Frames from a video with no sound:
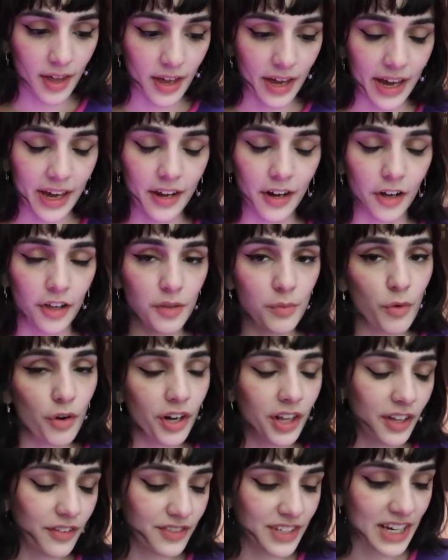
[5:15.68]
And on the
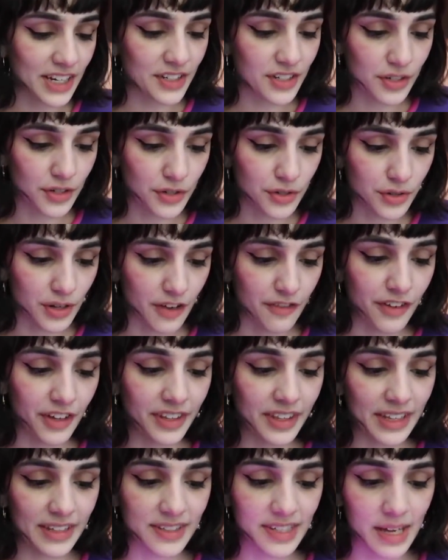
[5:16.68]
morning of day 2, I
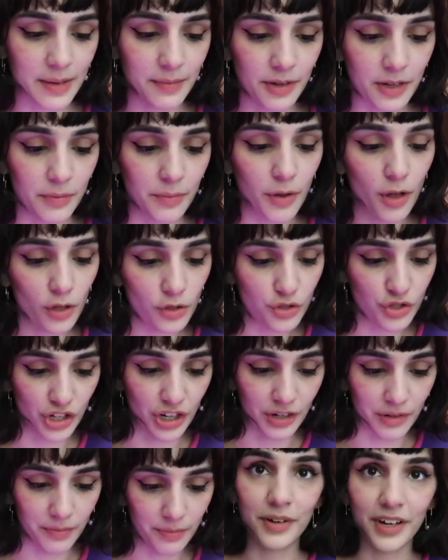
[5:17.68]
felt that same
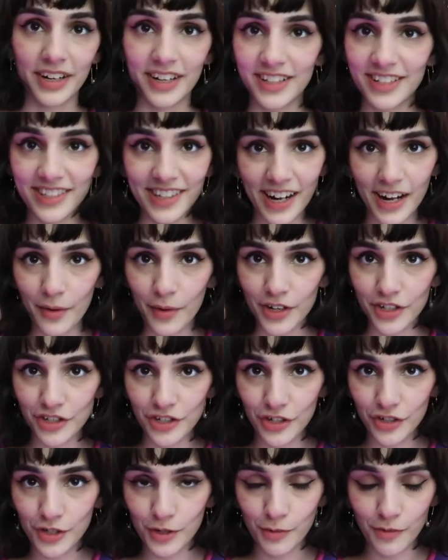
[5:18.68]
compulsion, but instead I watched
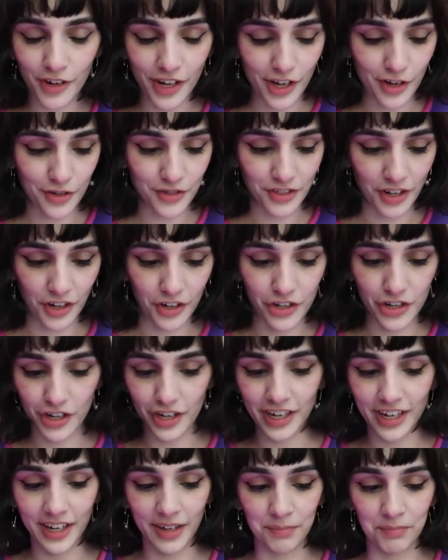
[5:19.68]
YouTube videos on
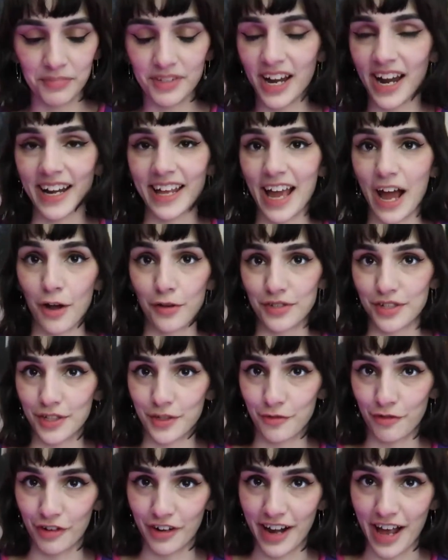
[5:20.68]
cooking in tiny houses
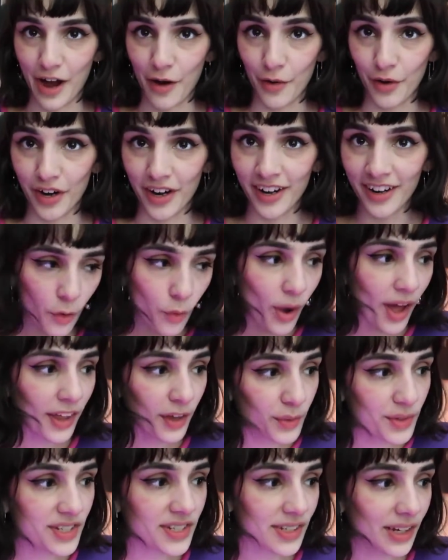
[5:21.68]
for an hour. While
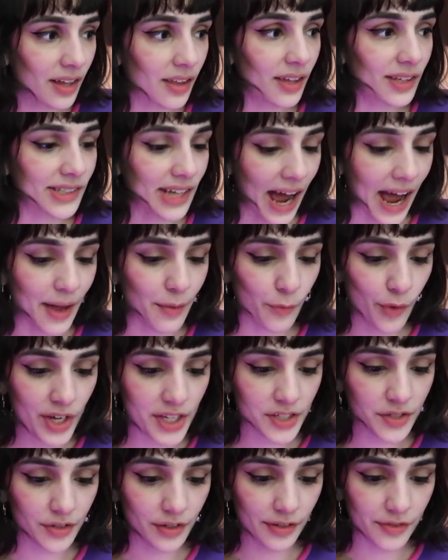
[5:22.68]
it was still a time
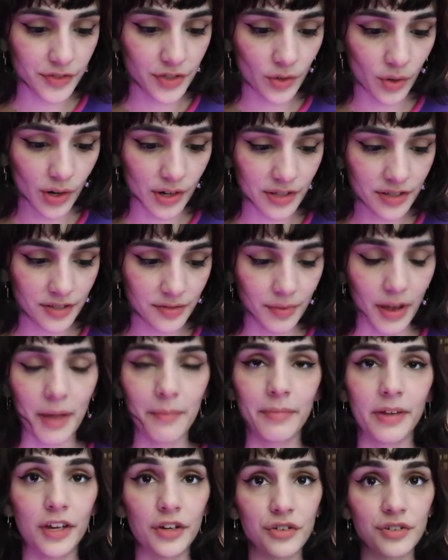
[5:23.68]
waster of sorts,
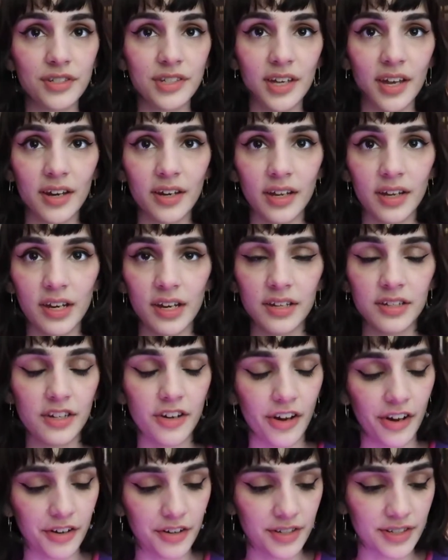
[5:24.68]
I'm interested in
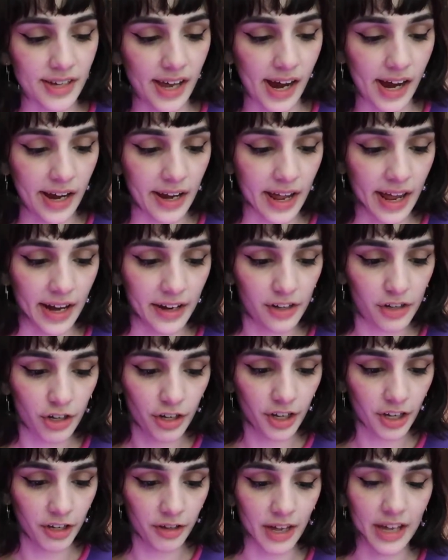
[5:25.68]
interior design and
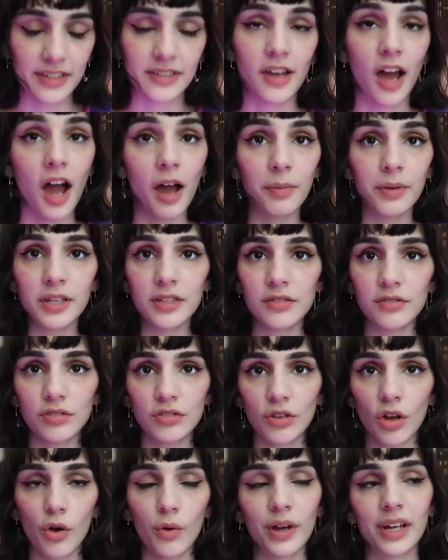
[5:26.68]
cooking as hobbies,
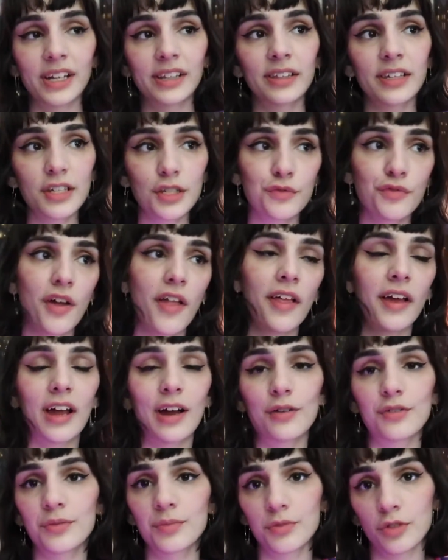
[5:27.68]
so it at least felt like
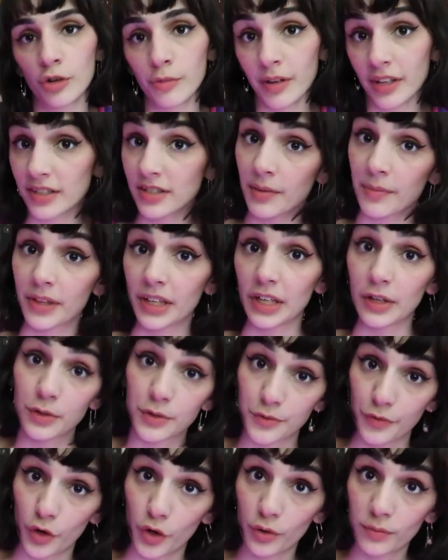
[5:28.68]
I was absorbing something
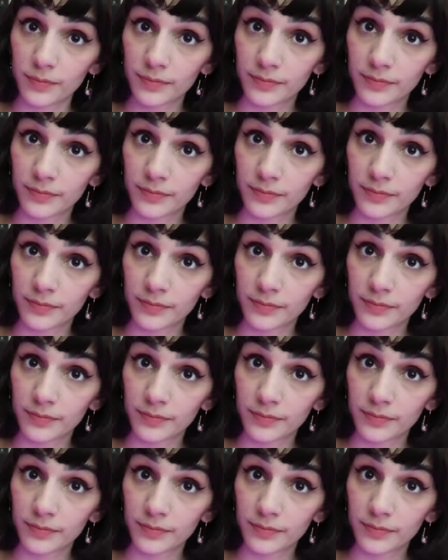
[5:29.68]
useful.